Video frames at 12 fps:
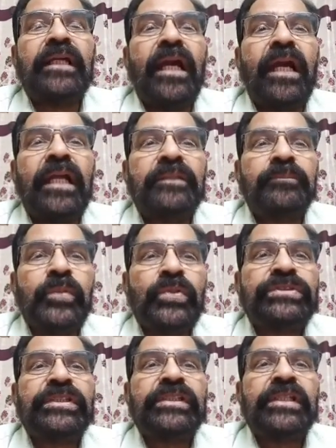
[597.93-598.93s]
and
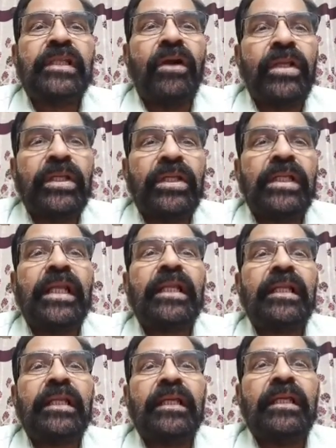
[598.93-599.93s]
posterior auricular
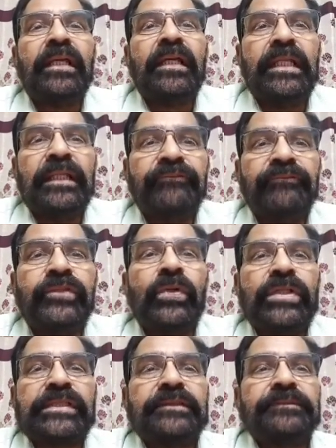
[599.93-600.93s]
lymph
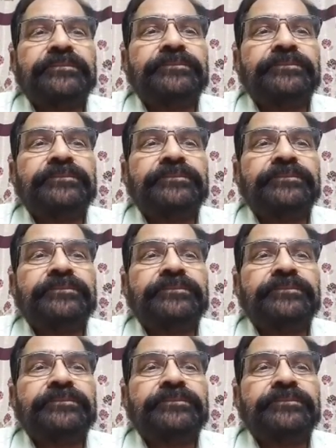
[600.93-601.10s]
nodes.